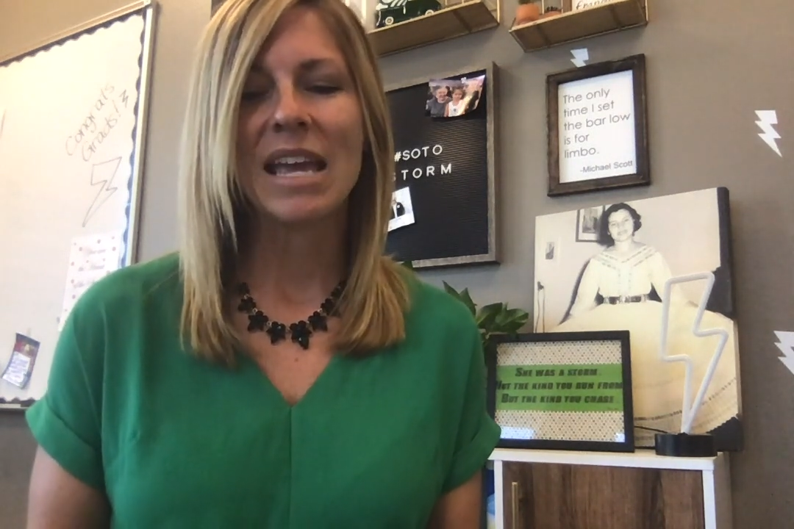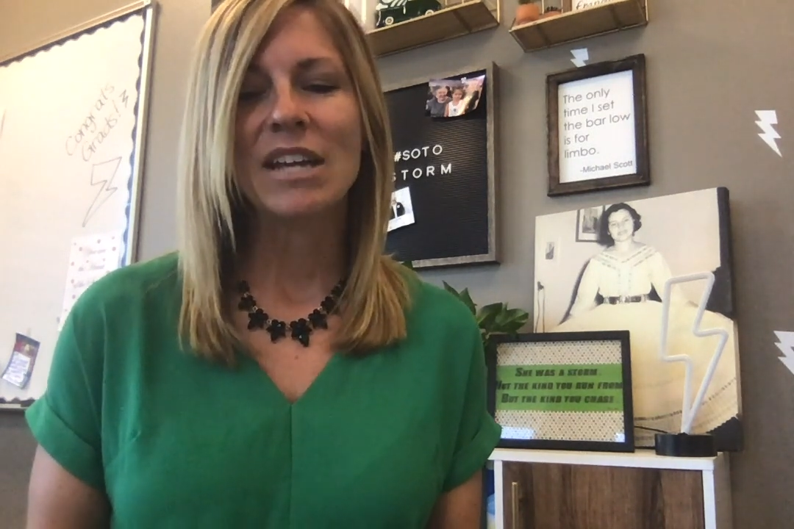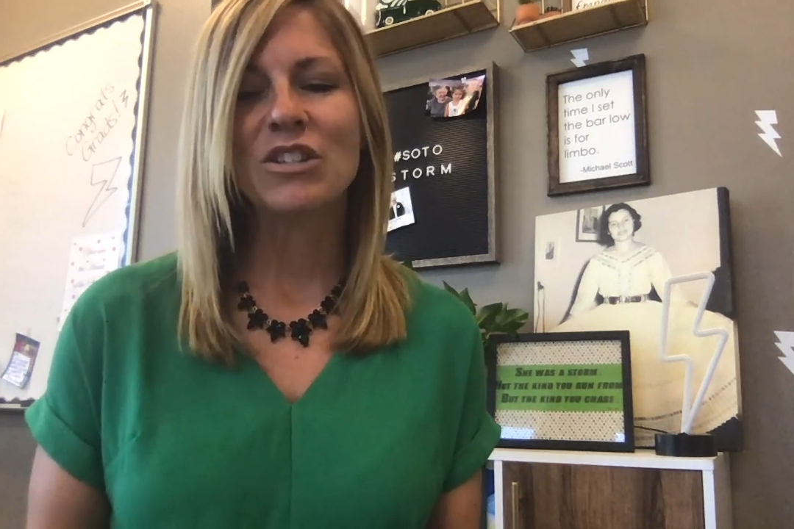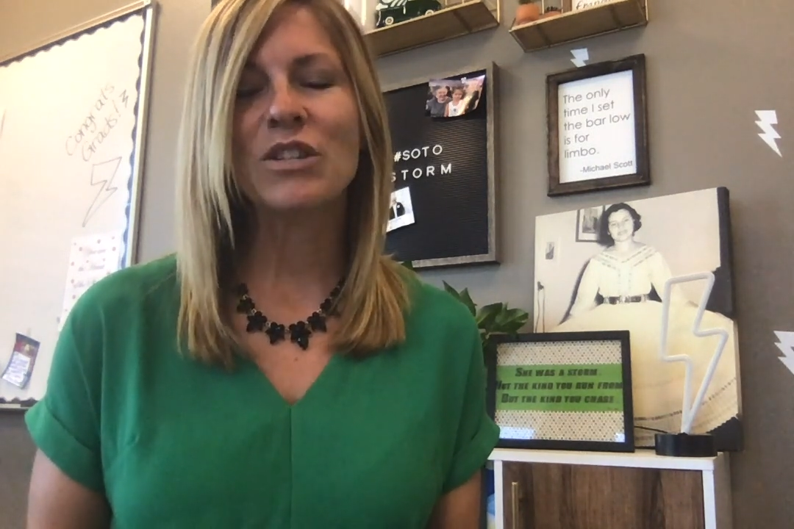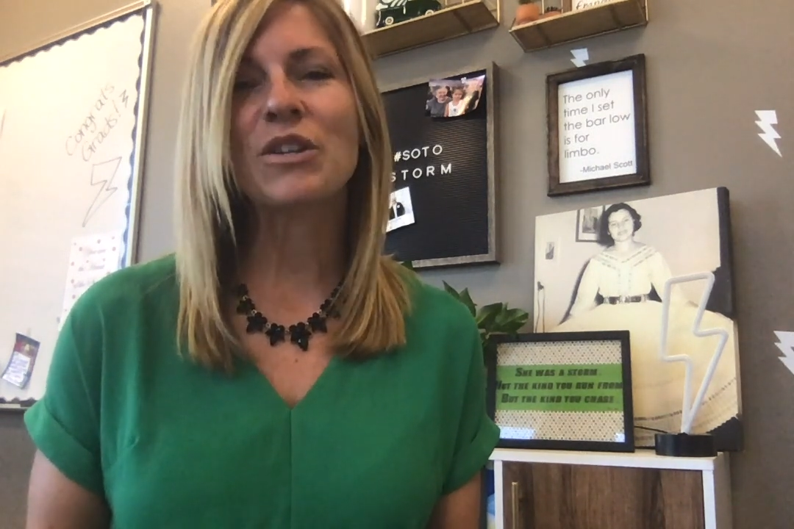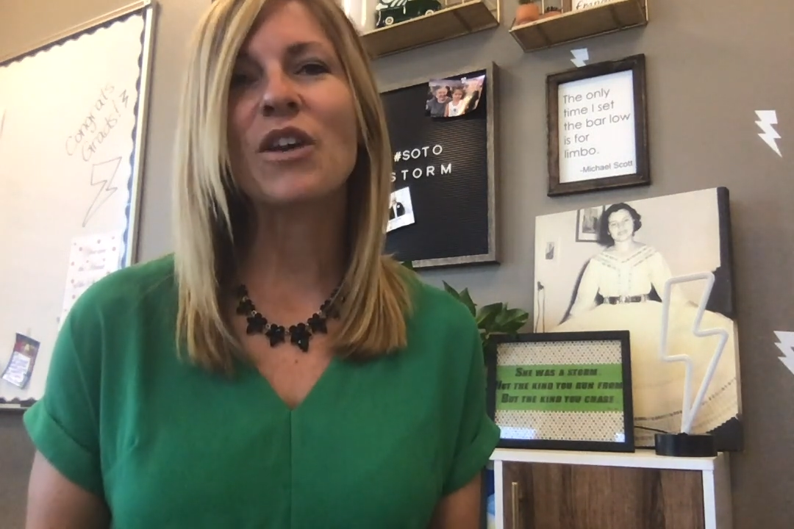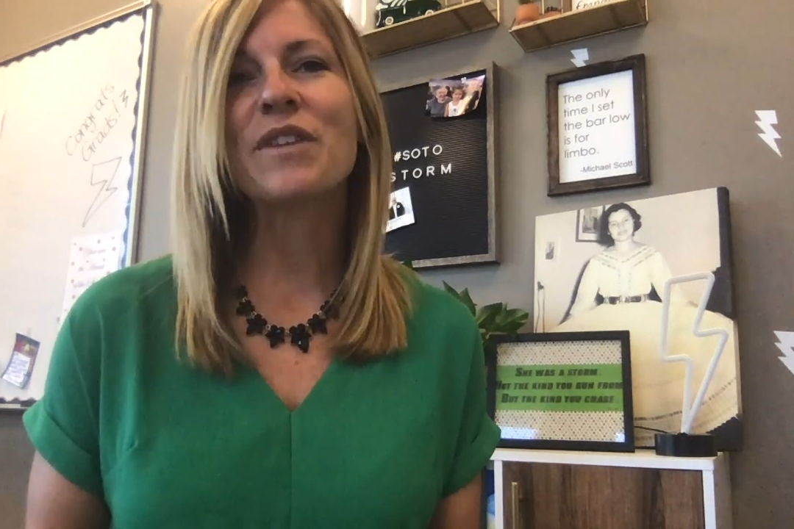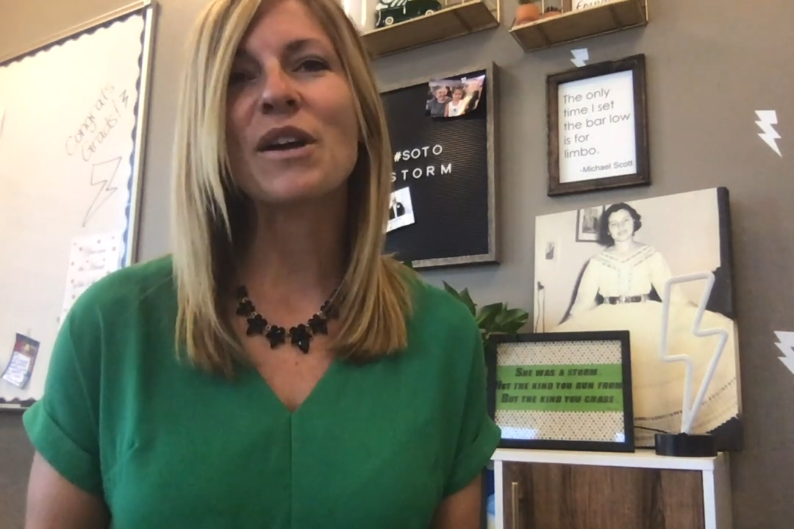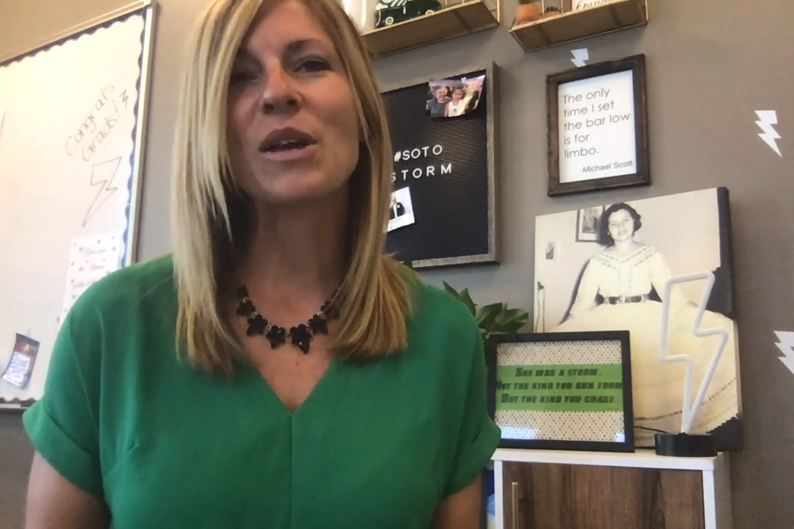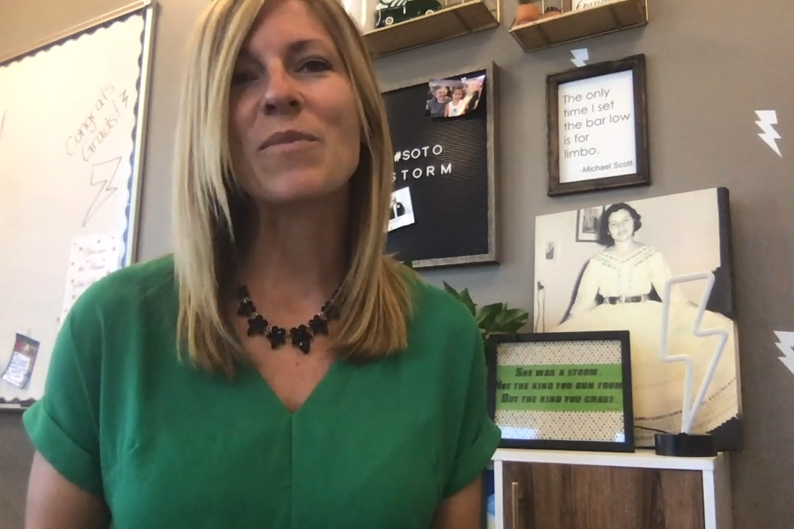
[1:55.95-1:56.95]
She served
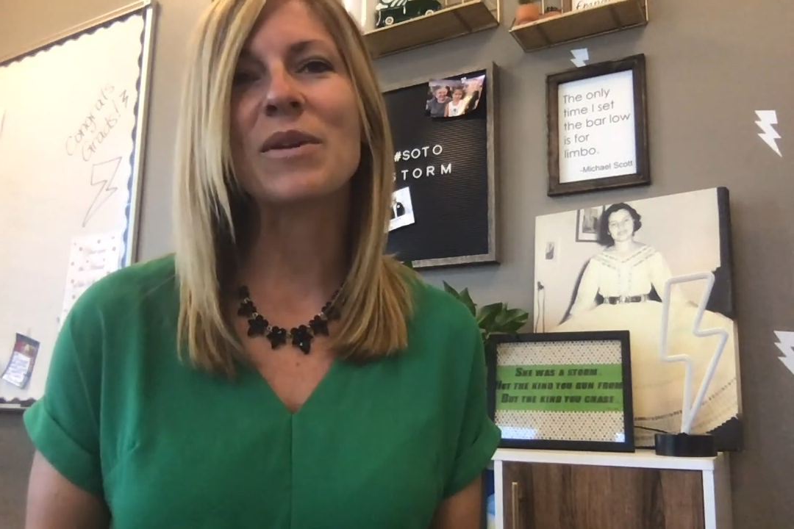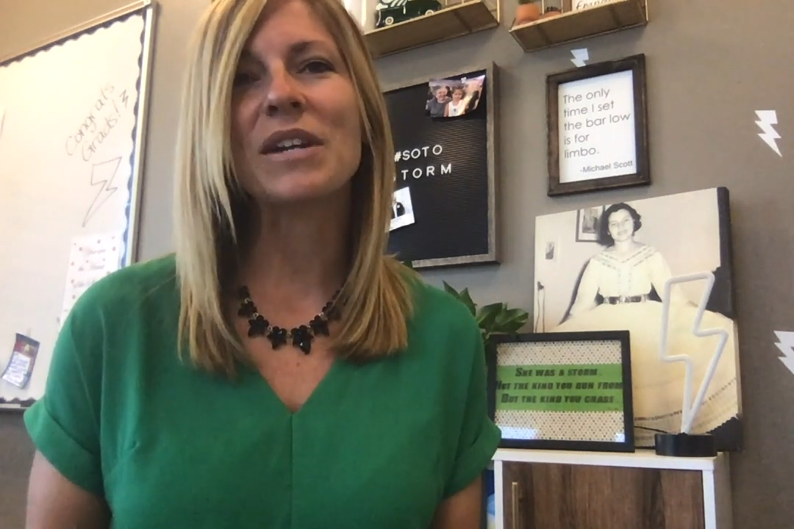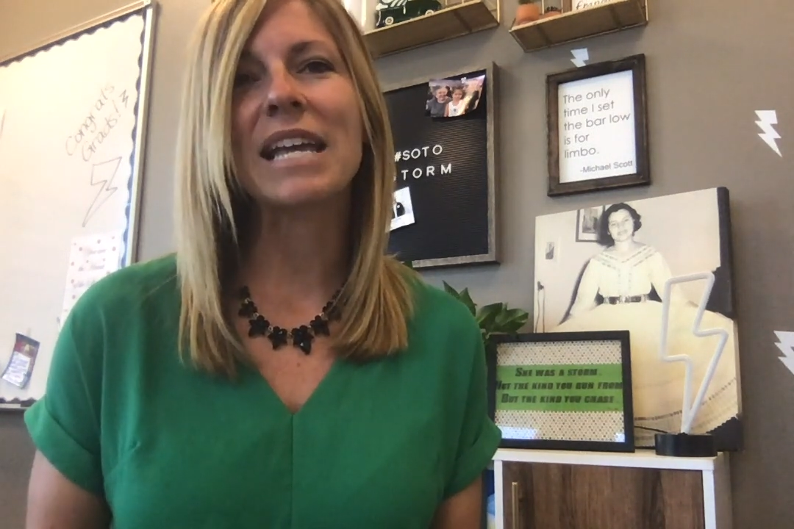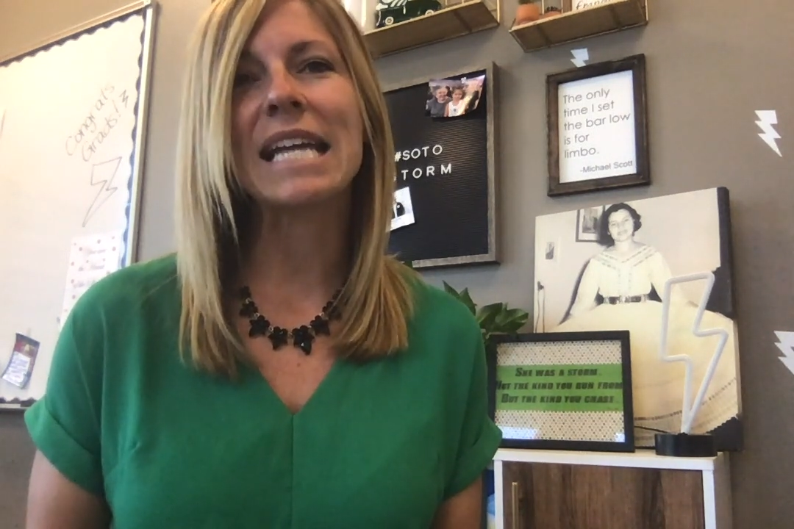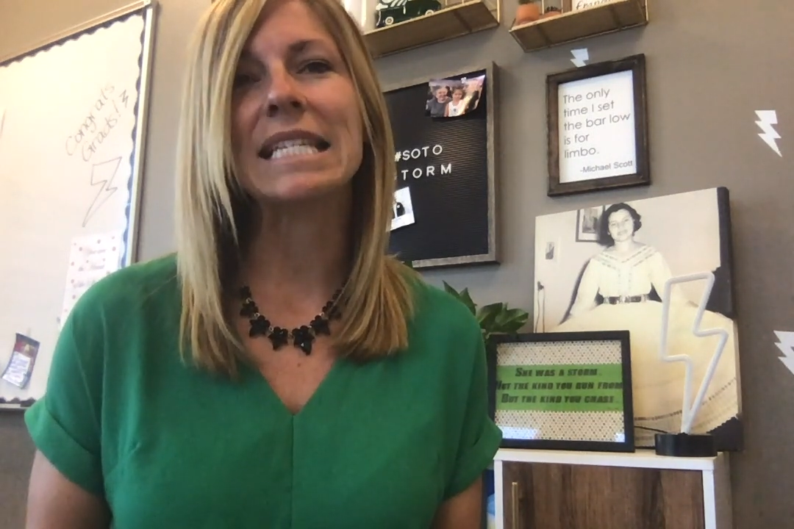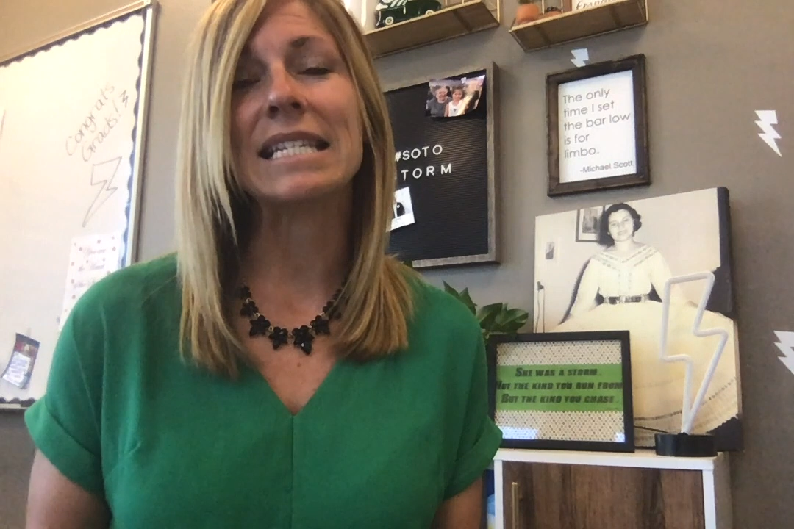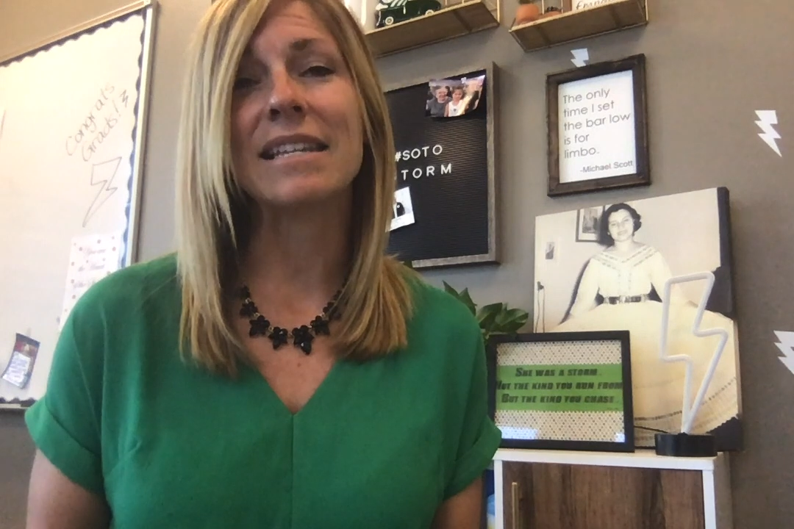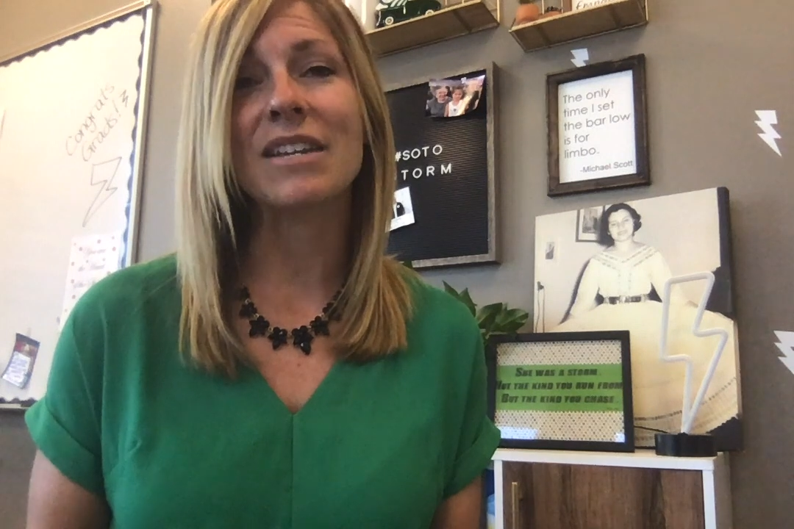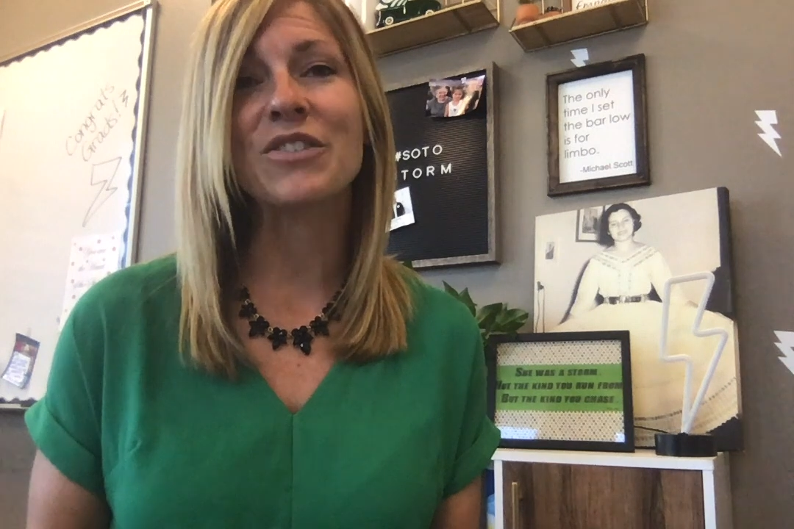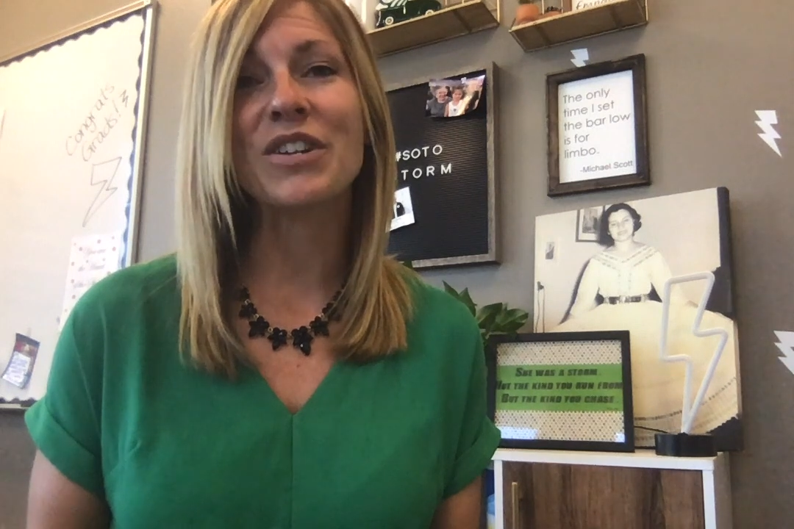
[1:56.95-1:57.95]
our community as a
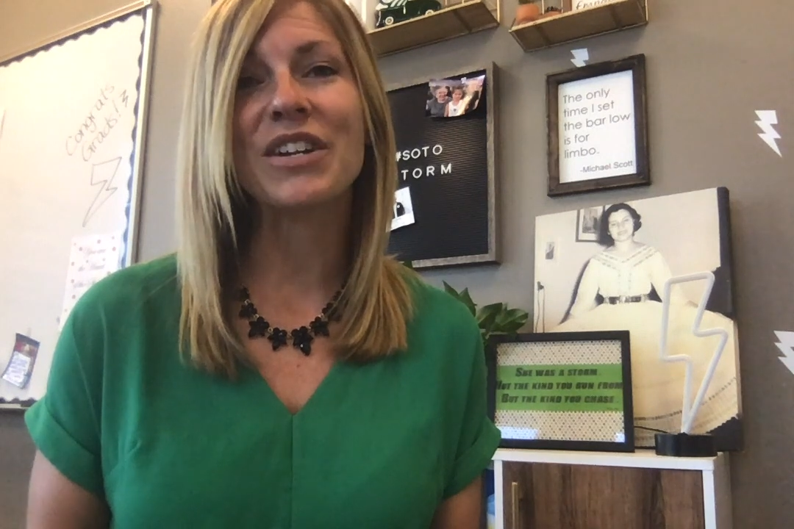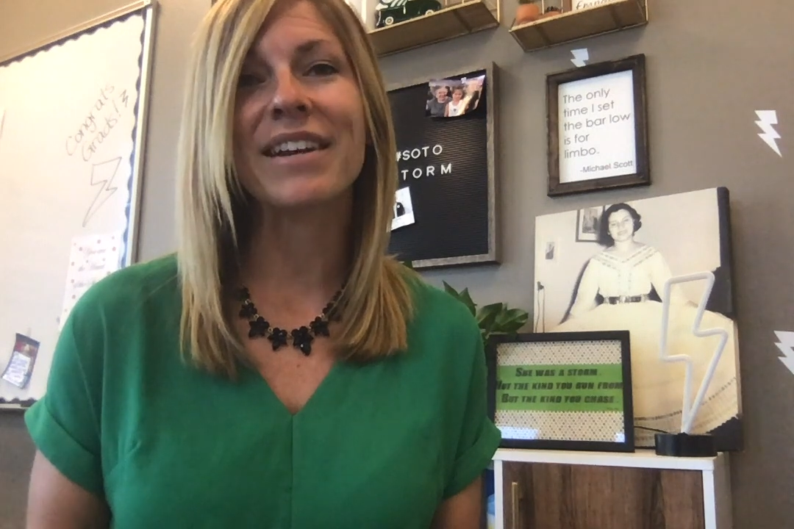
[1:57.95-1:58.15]
teacher,